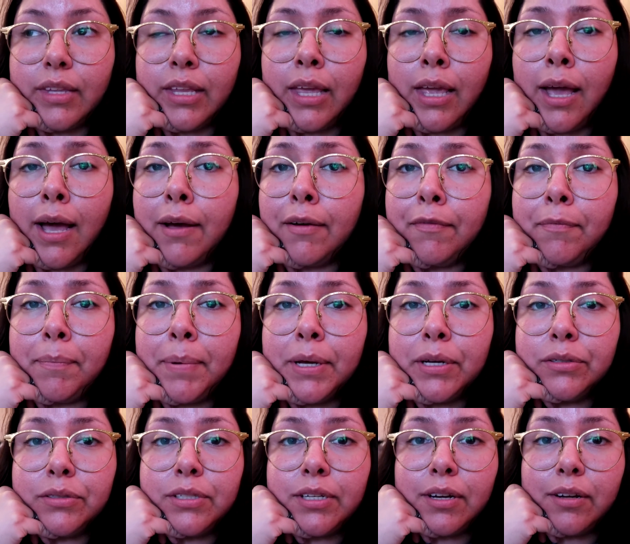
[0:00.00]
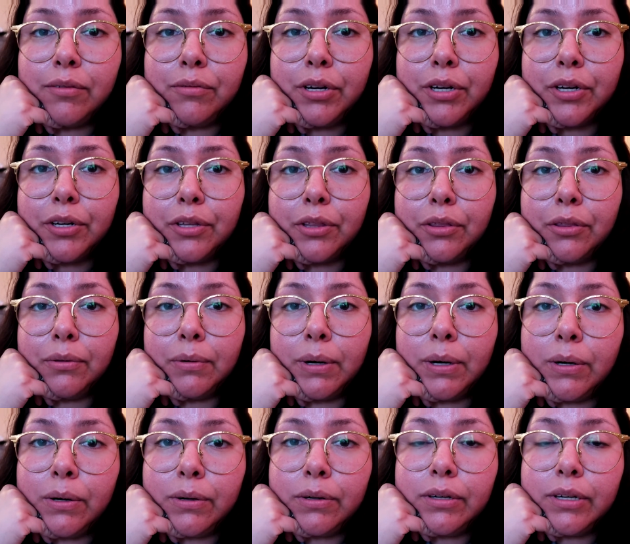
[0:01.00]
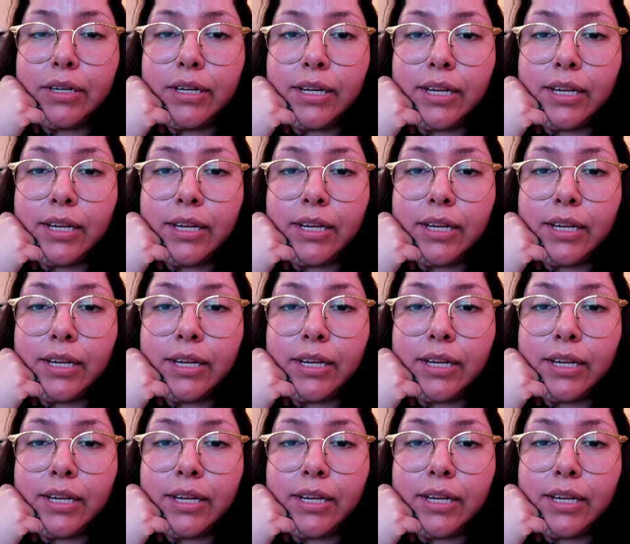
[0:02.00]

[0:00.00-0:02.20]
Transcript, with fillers: half pill down her throat